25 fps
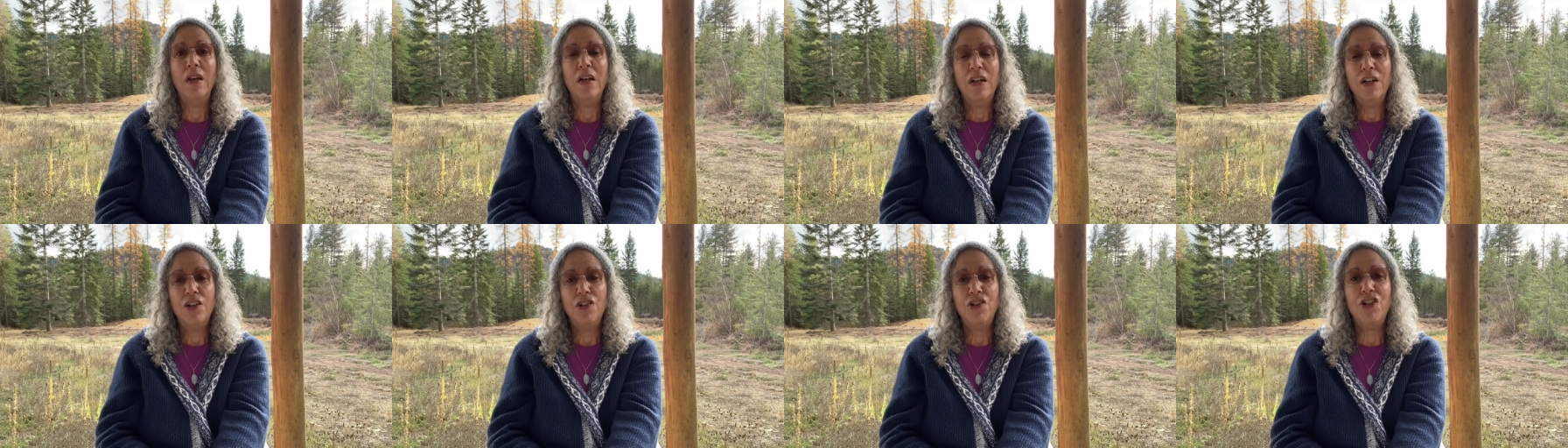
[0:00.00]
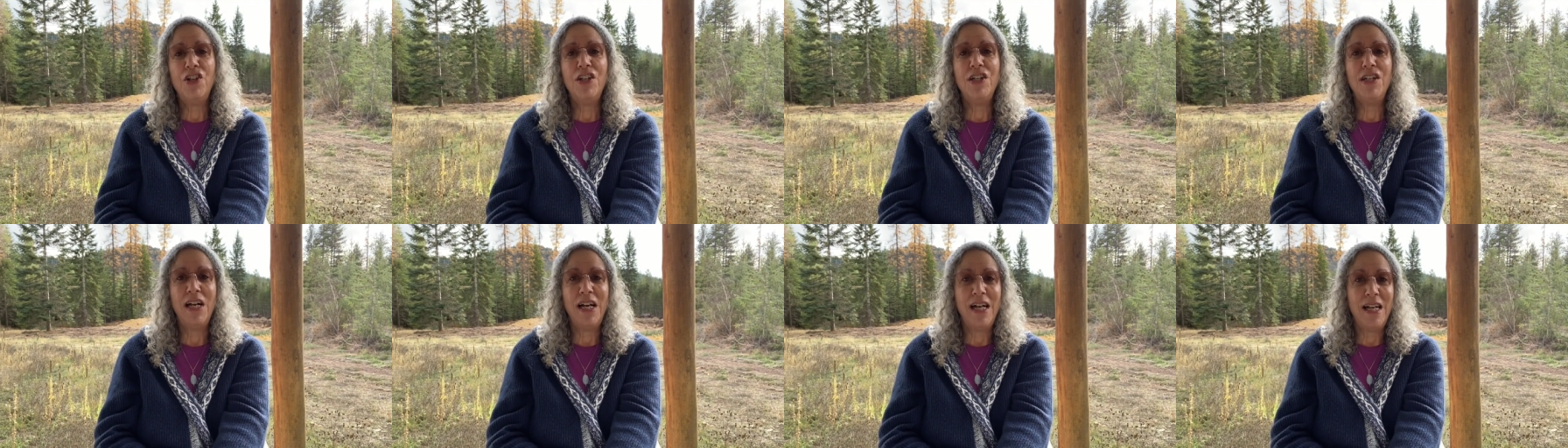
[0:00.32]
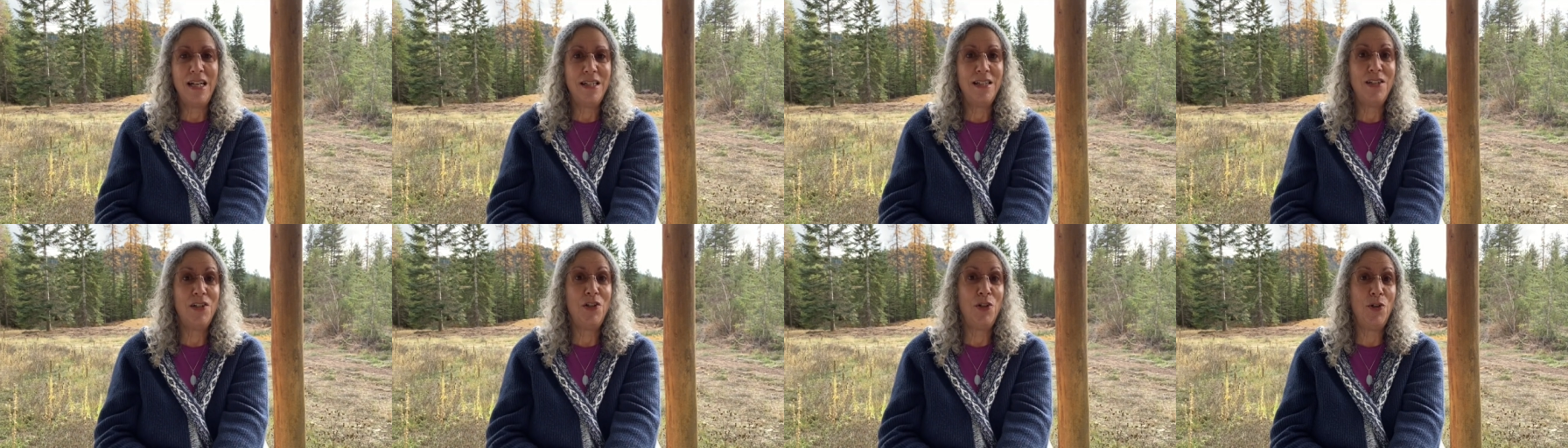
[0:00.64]
She
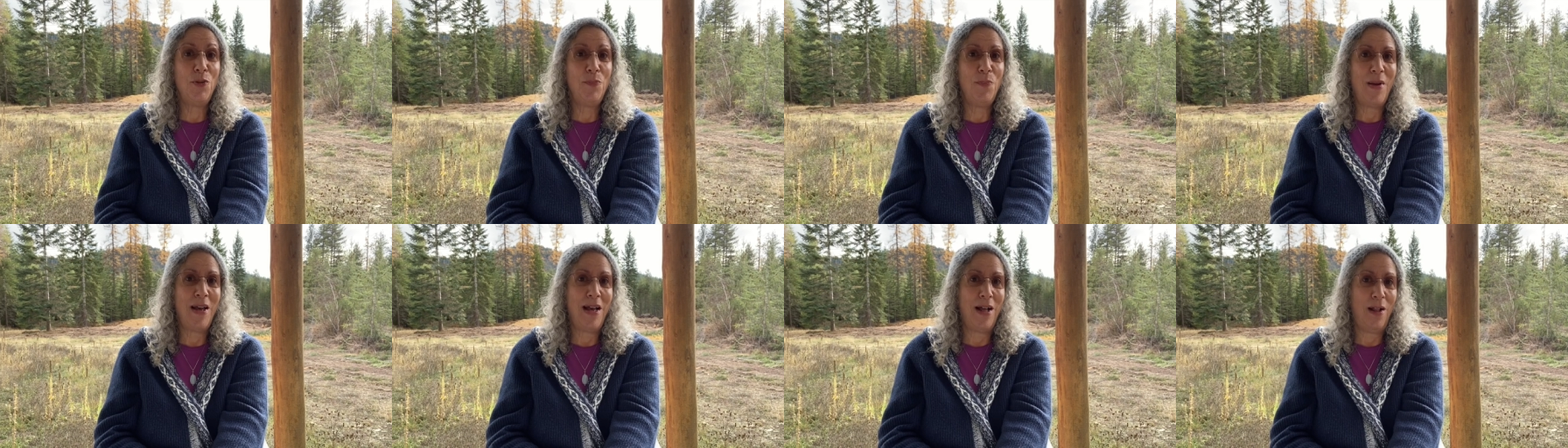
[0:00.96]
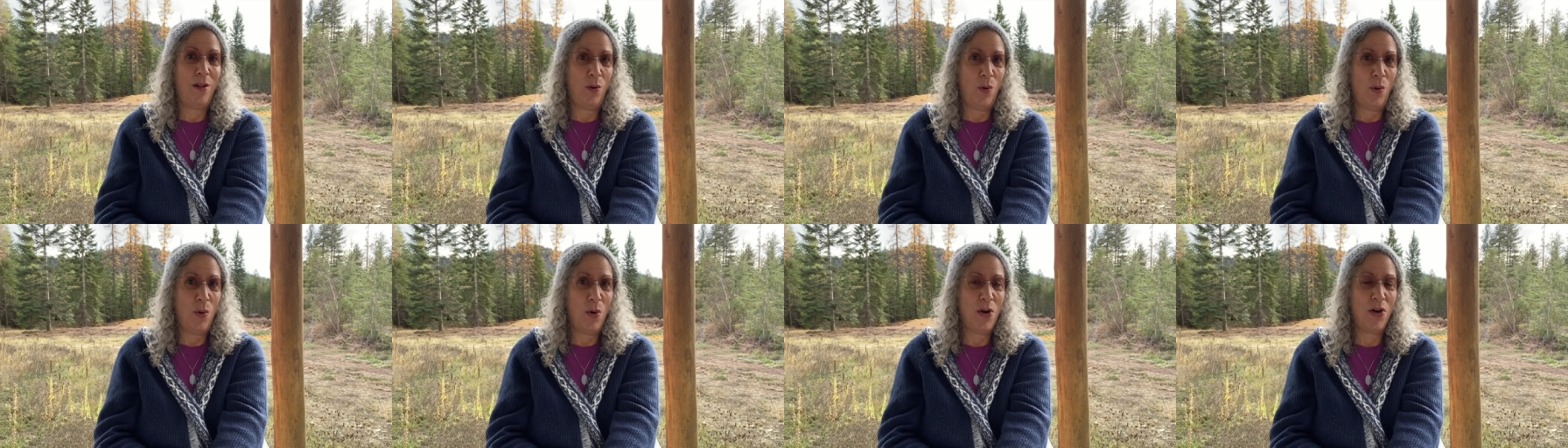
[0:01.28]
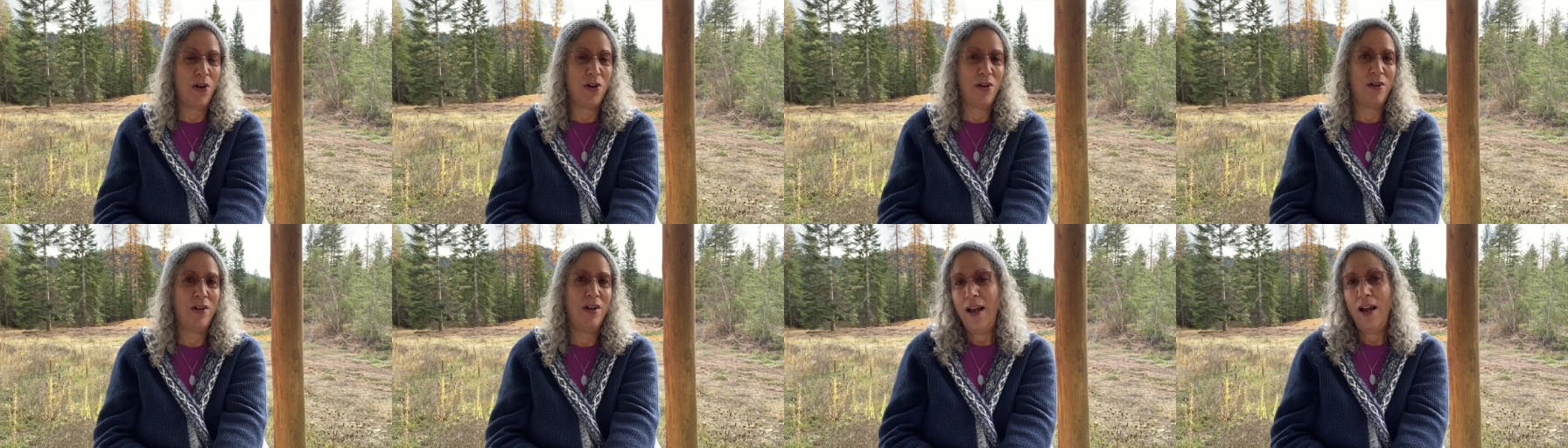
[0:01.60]
does do mail
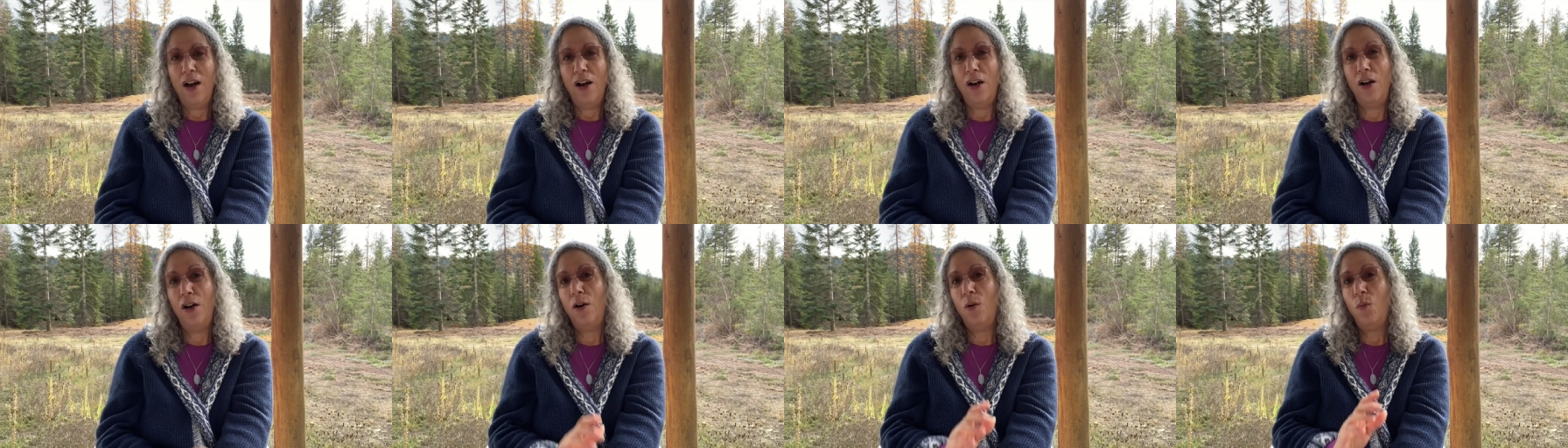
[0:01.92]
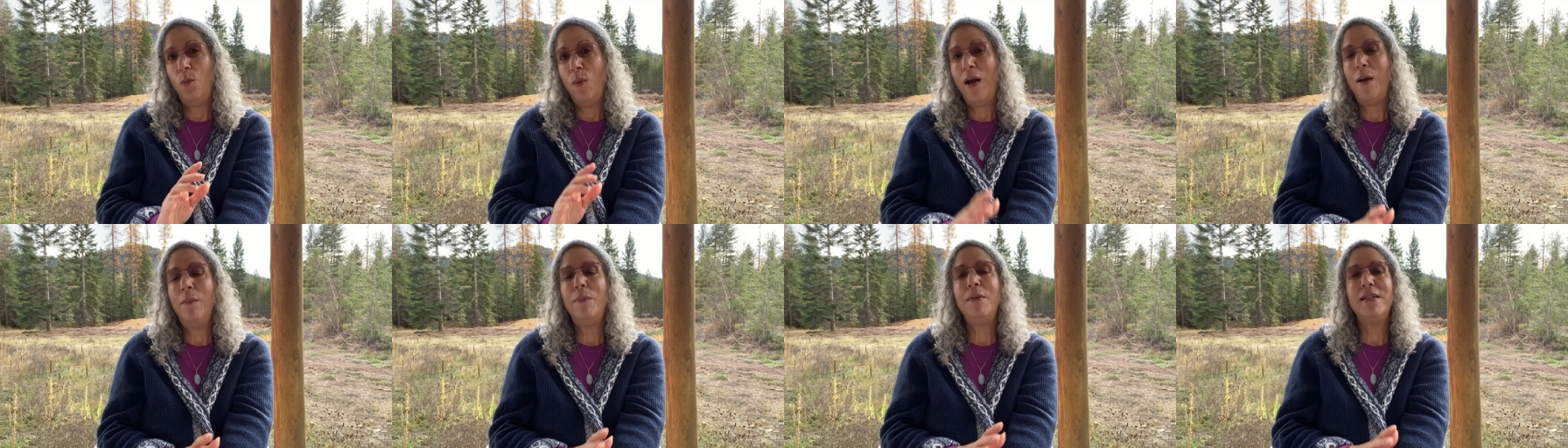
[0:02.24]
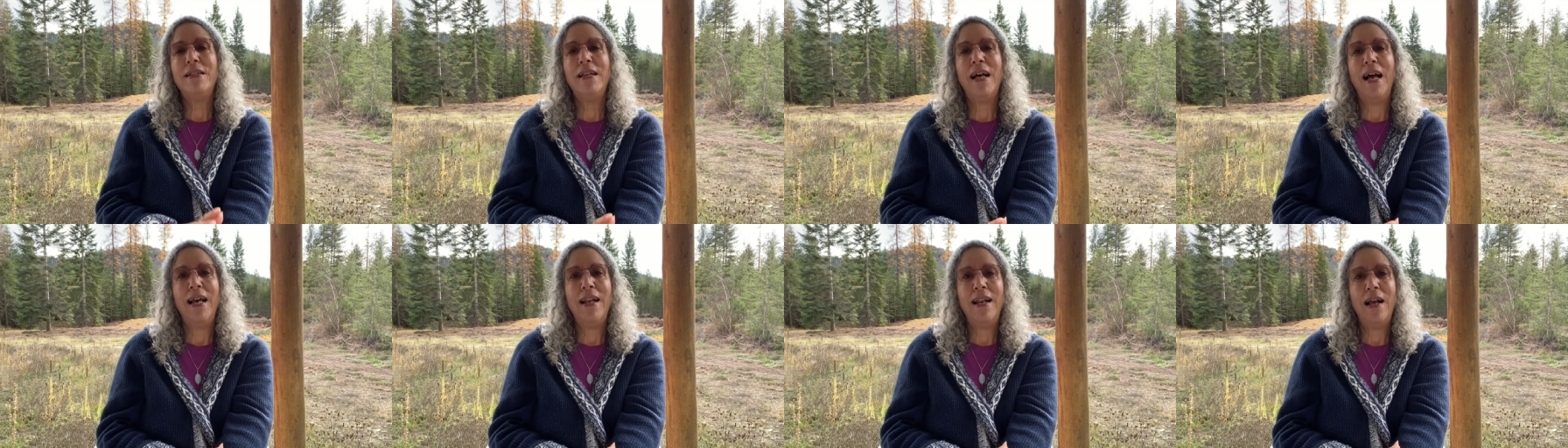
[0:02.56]
order. Her
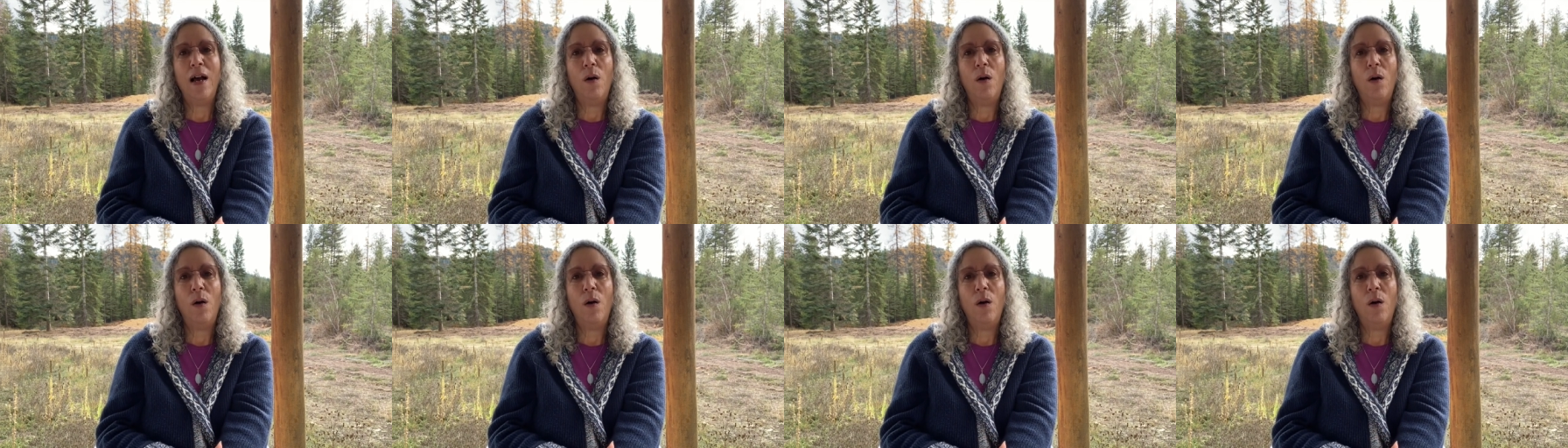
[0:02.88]
website,